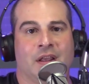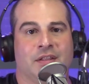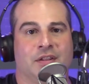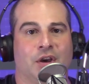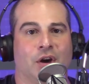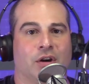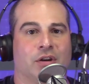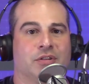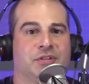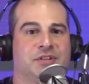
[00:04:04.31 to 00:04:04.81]

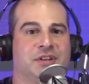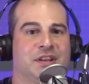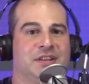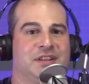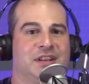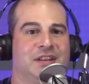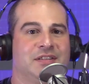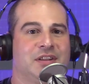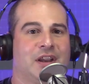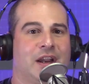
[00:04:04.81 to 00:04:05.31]
The article says
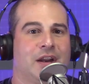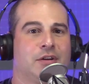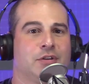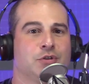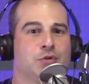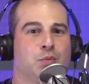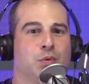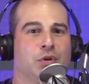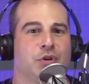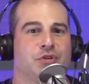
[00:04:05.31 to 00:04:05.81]
the
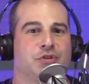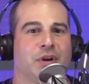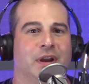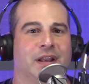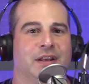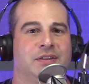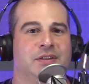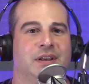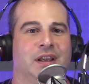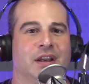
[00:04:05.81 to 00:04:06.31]
attackers were
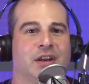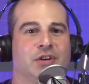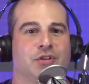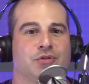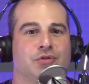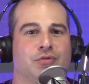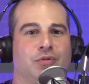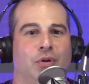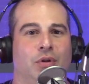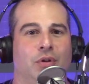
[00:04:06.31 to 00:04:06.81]
trying to get
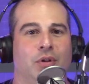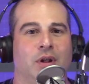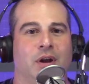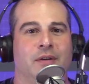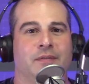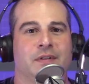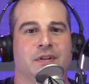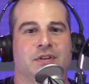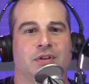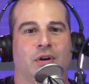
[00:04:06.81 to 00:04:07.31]
control
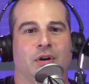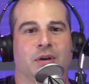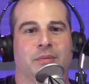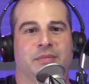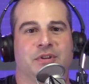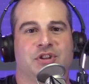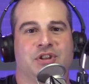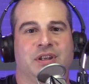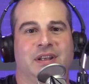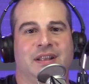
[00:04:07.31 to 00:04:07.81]
of the target
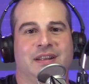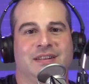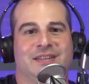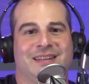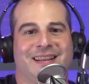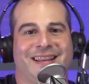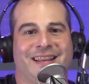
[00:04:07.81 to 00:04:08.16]
machines